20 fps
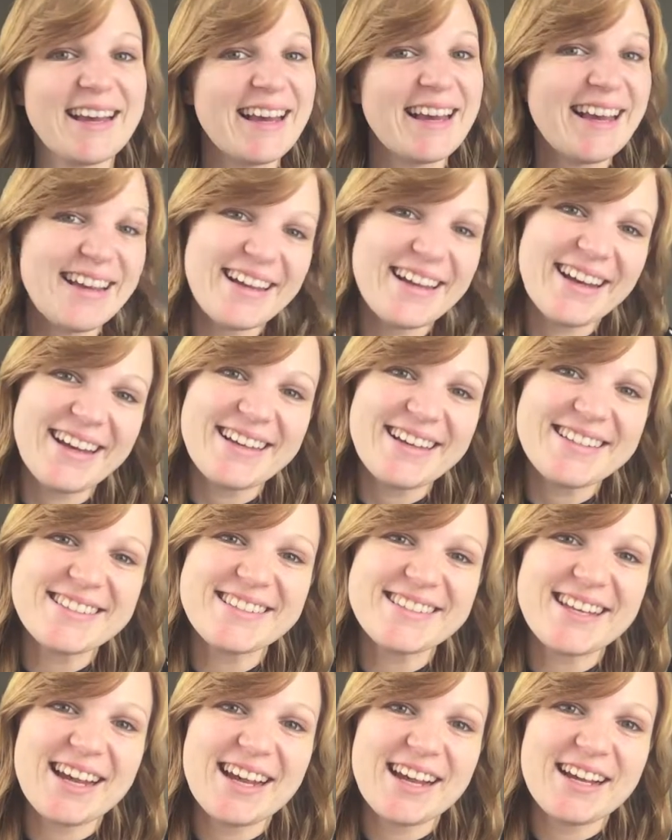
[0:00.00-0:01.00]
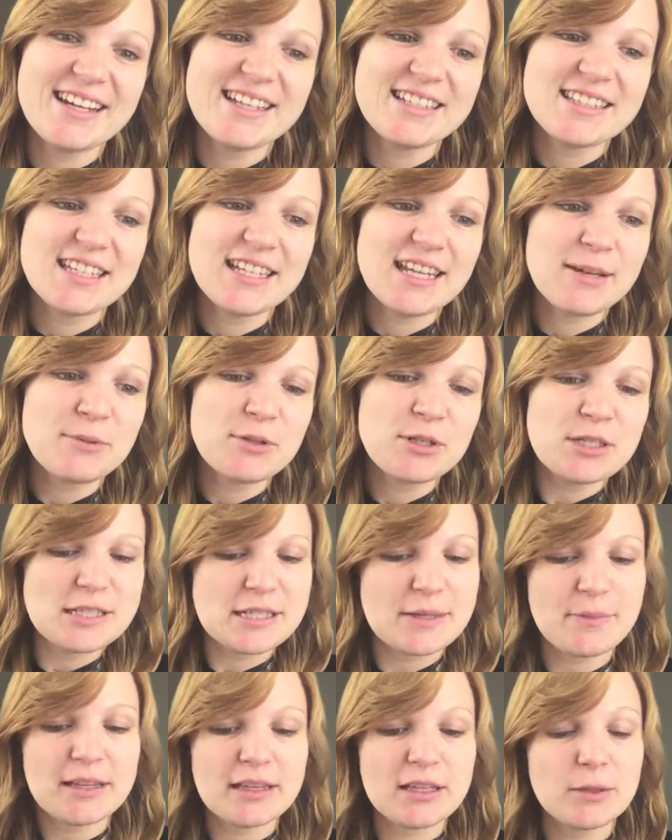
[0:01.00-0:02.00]
Hey guys, today I'm going to do
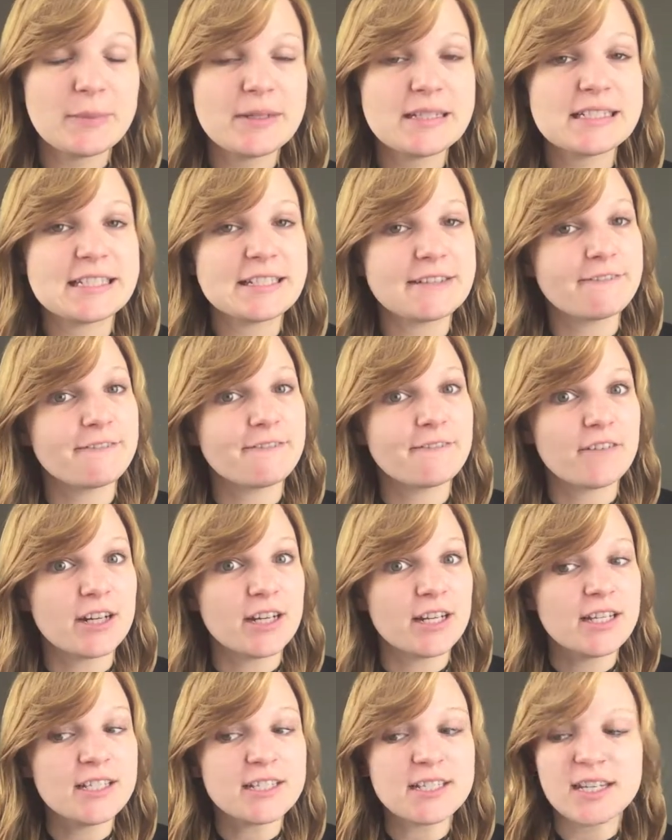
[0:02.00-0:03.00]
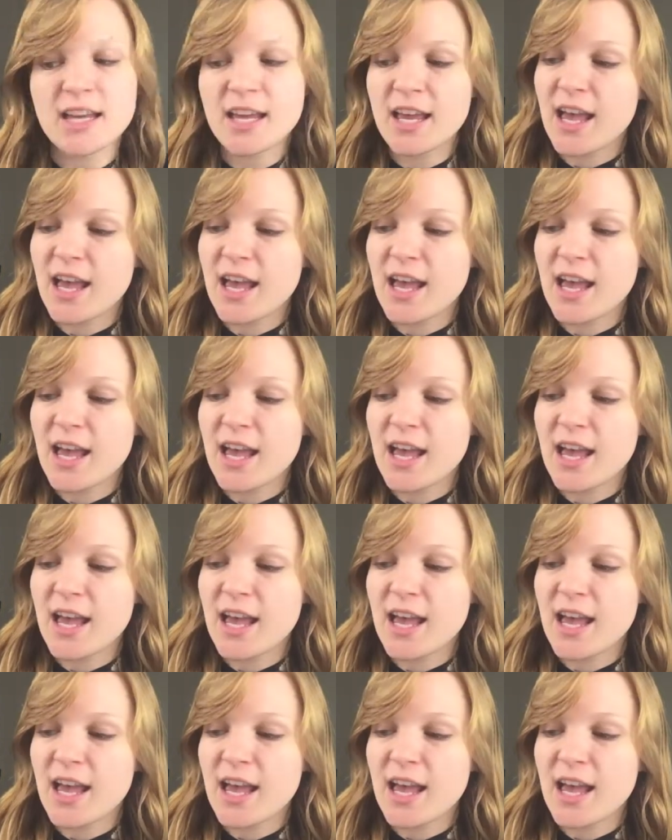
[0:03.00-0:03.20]
something a little bit different.